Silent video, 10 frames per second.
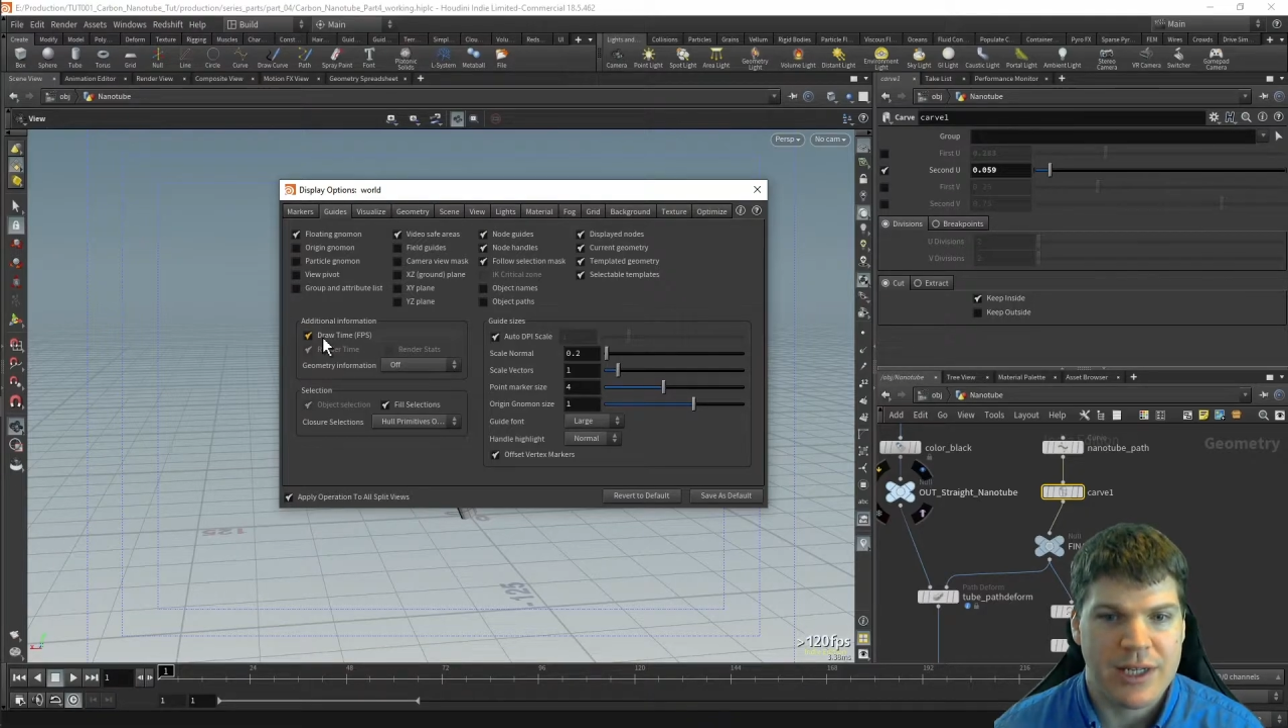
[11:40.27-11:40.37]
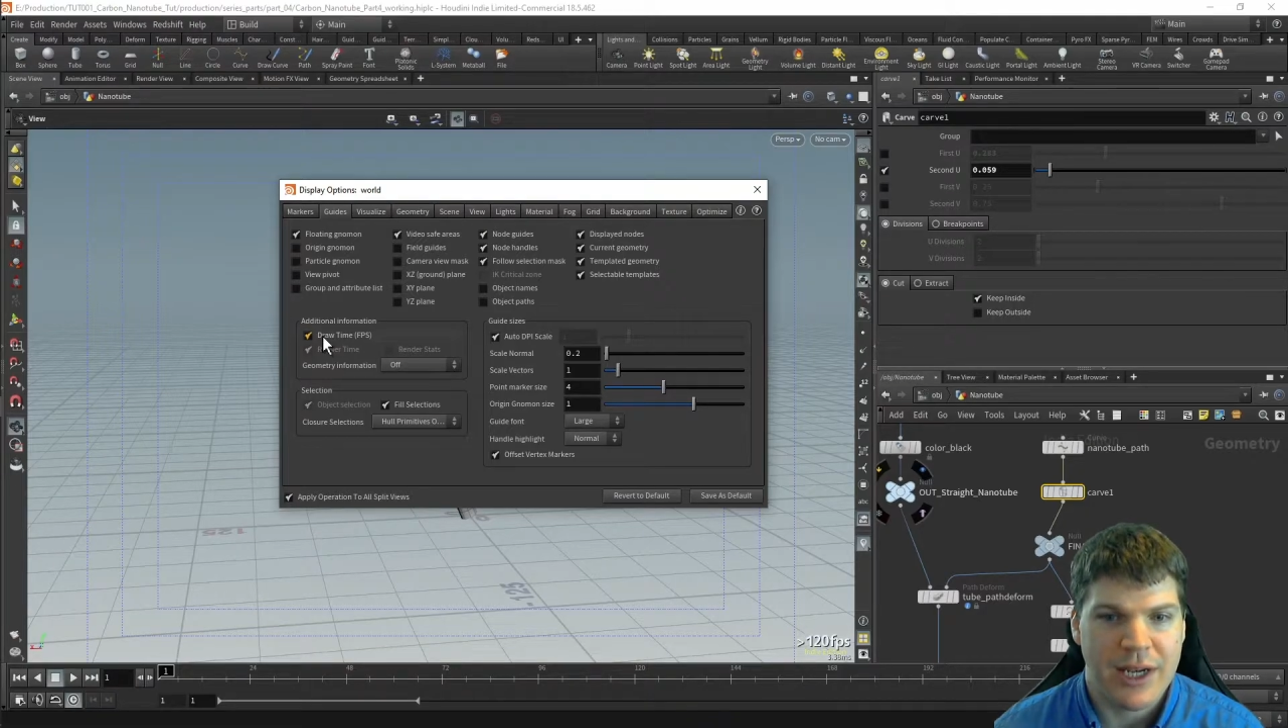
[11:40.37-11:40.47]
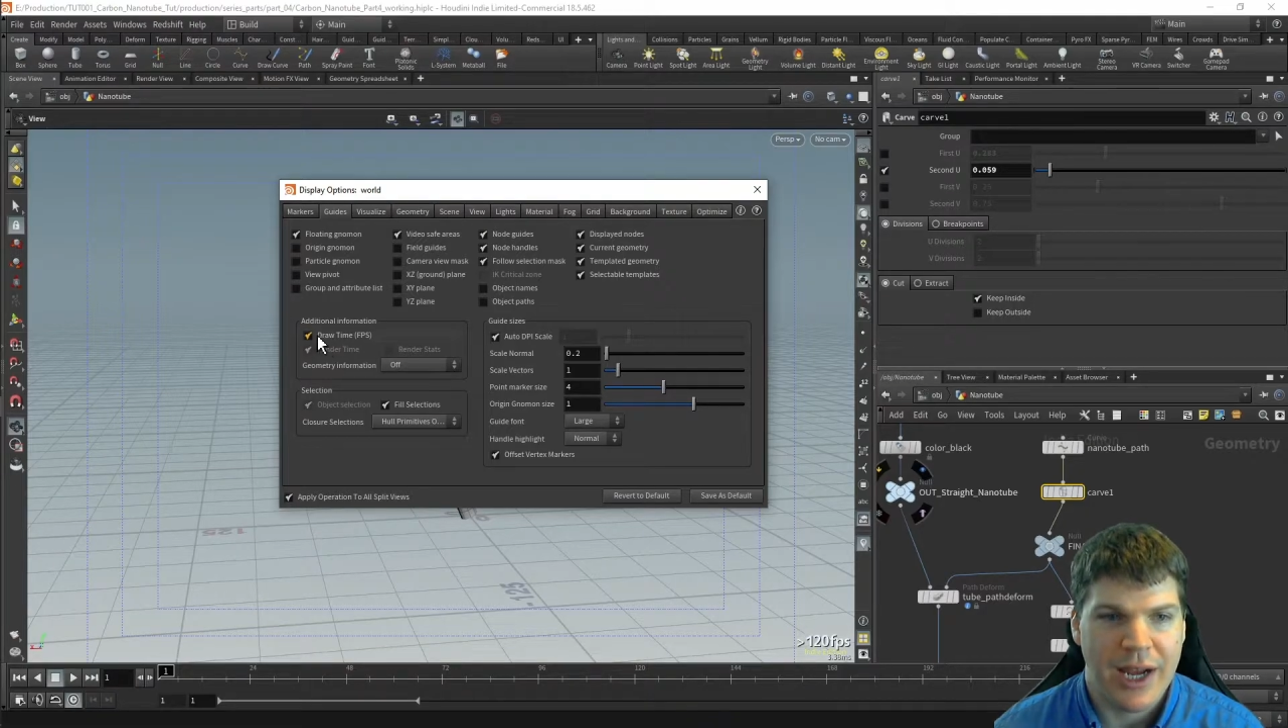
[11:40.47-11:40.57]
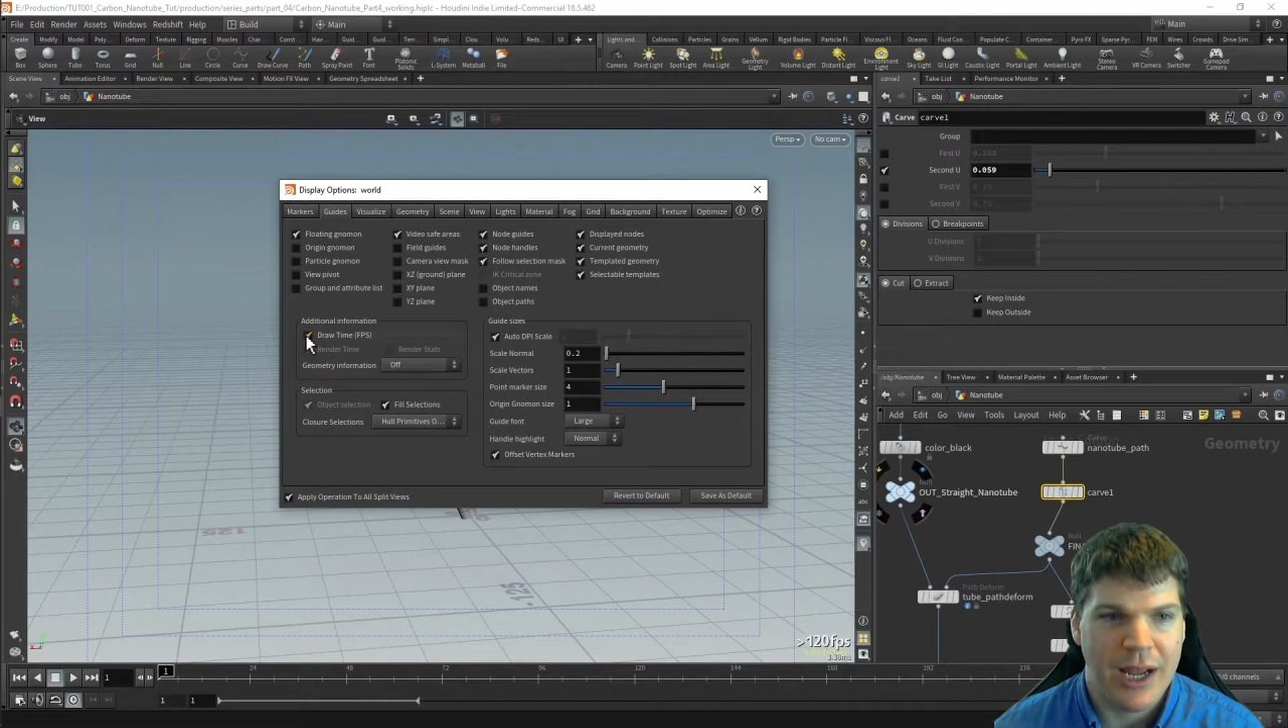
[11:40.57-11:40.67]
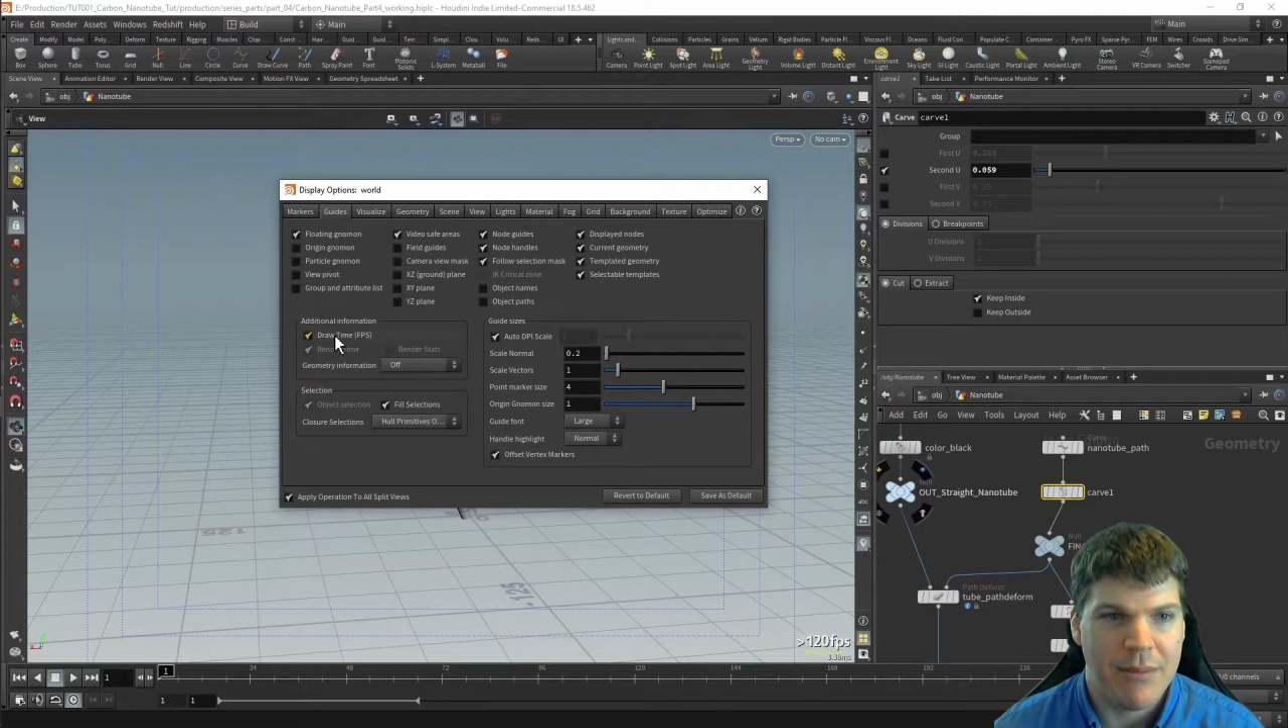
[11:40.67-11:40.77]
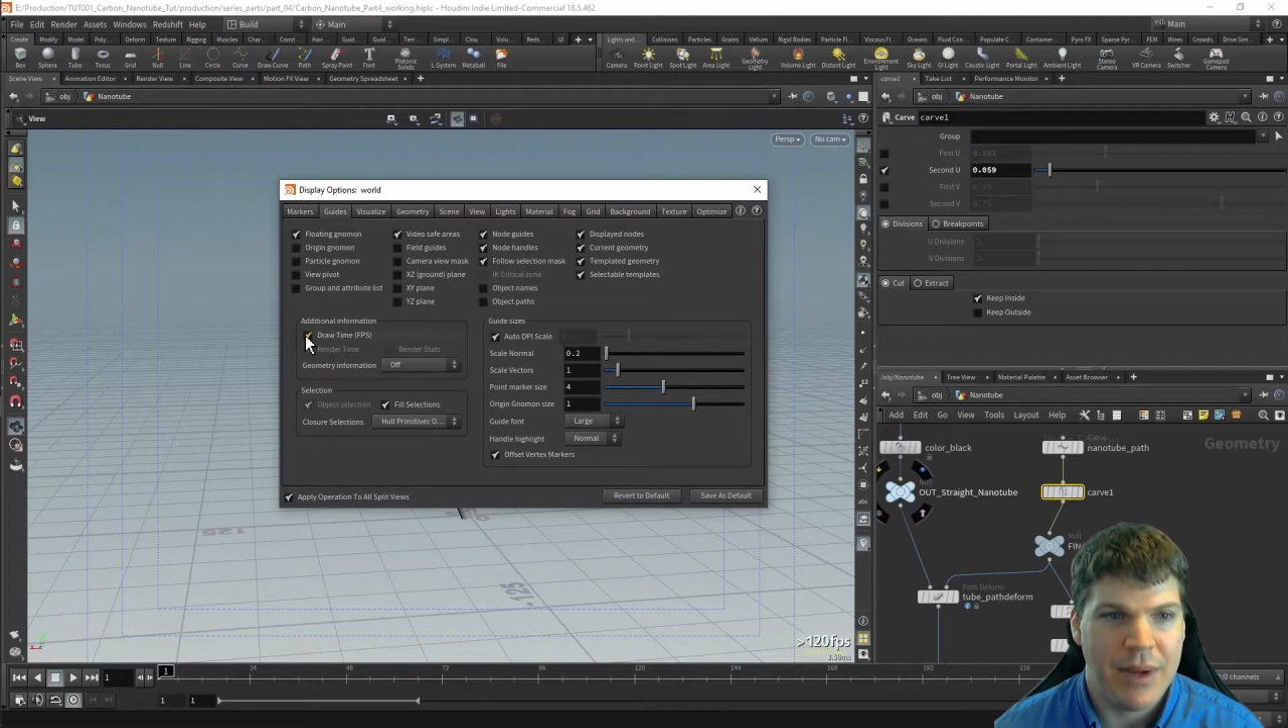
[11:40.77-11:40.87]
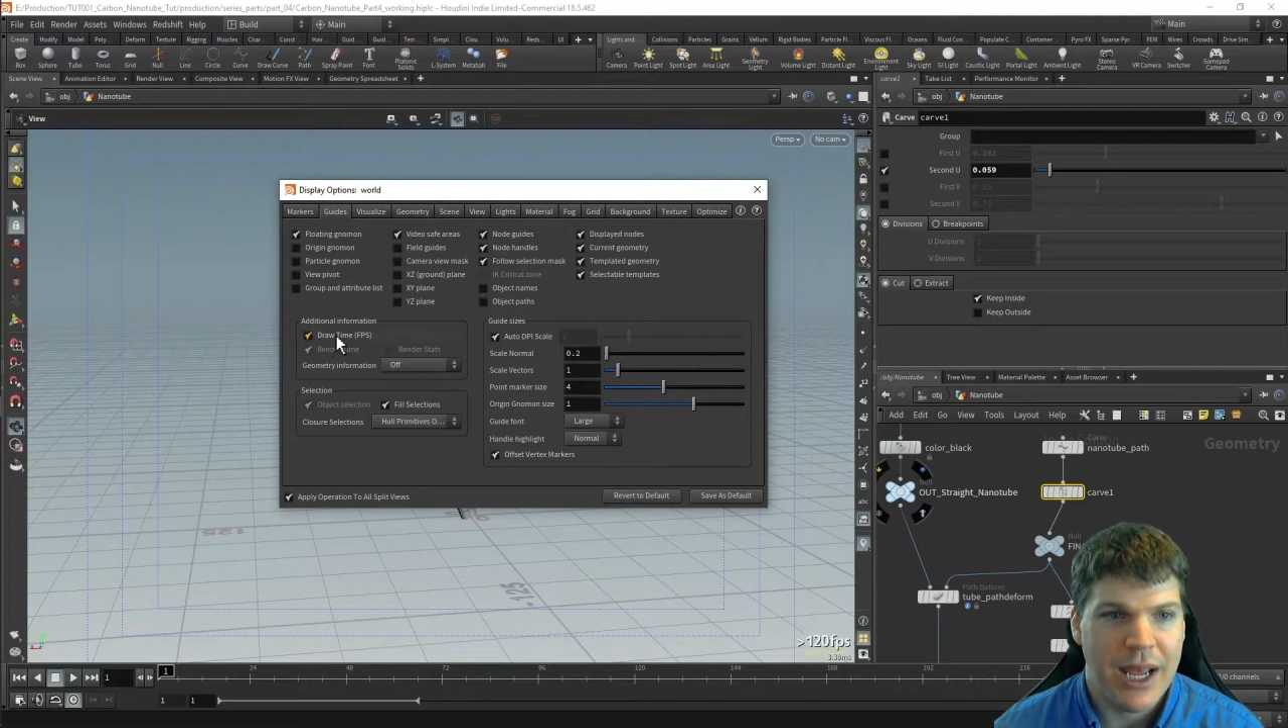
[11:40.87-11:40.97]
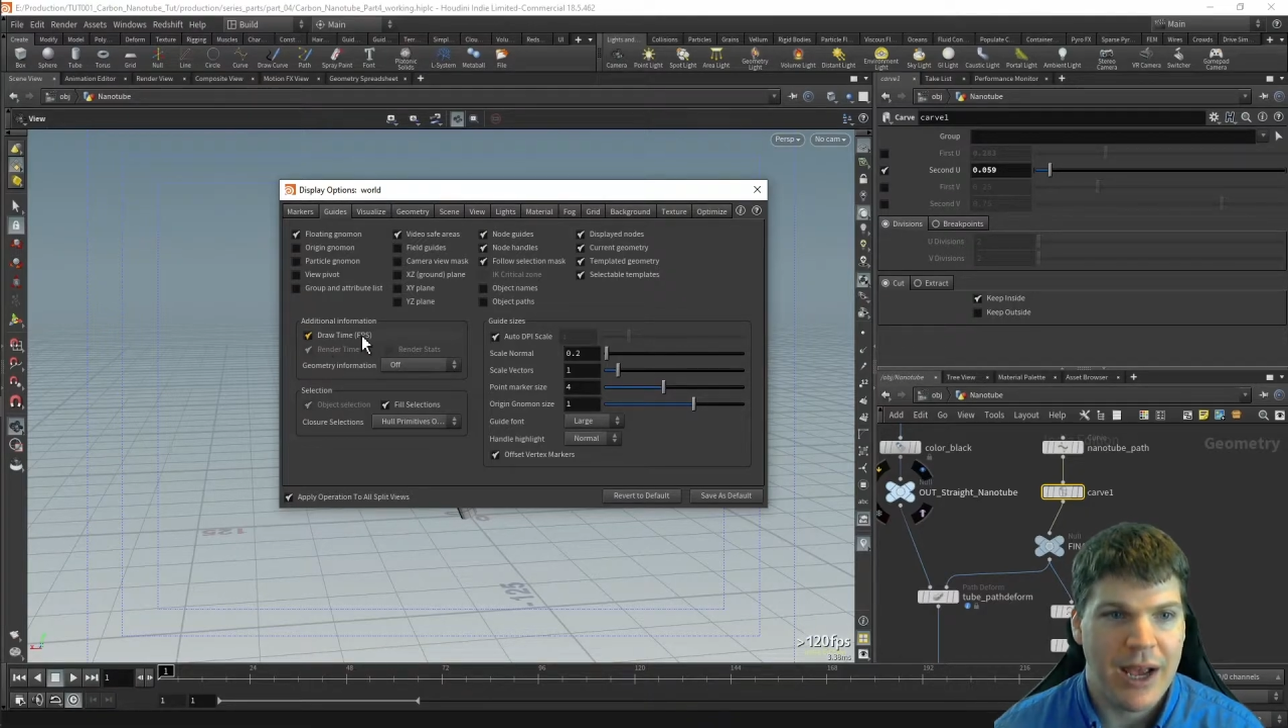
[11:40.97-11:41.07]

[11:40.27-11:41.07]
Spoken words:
time